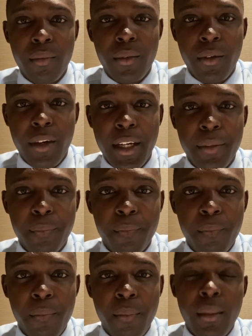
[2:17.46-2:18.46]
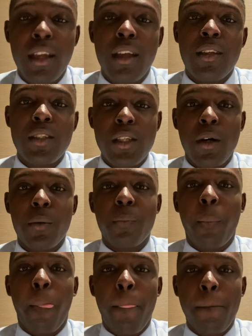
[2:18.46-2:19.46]
Right? So,
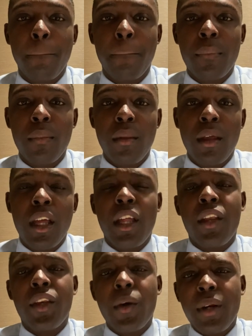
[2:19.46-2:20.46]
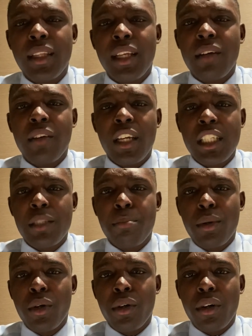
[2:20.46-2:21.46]
now that I've
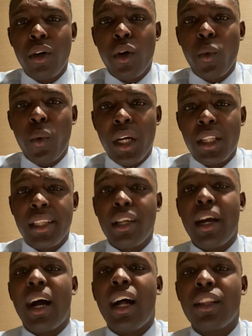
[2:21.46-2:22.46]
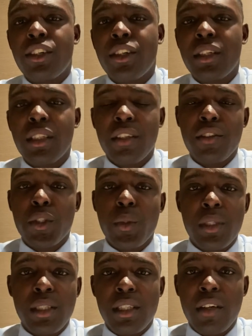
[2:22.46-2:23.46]
explored what alternative
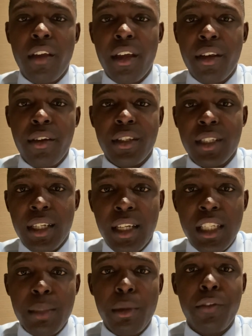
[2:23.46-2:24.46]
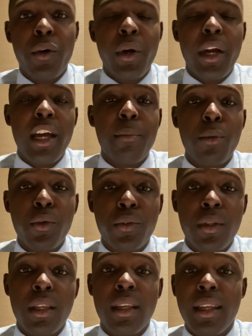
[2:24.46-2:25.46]
sources of energy is, before I move
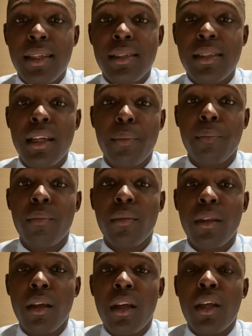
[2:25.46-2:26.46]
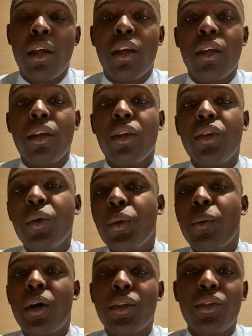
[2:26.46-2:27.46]
to the next step, you'd
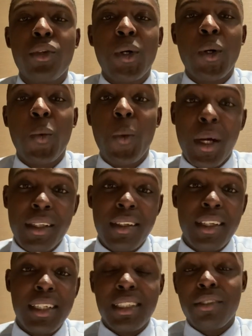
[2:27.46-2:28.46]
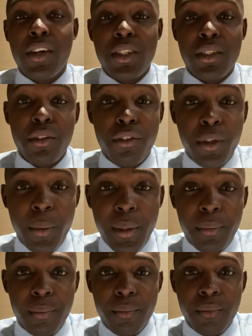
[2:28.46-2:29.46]
want to know what is fossil
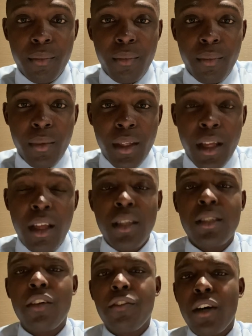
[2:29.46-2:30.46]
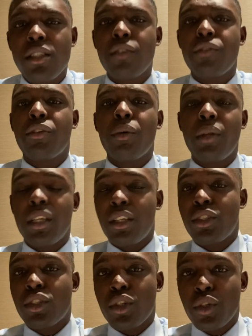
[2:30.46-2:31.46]
fuel. So fossil fuel
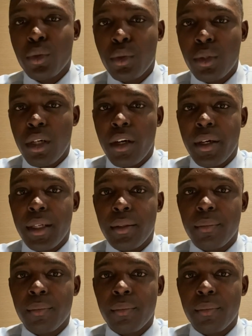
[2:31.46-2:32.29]
is crude oil.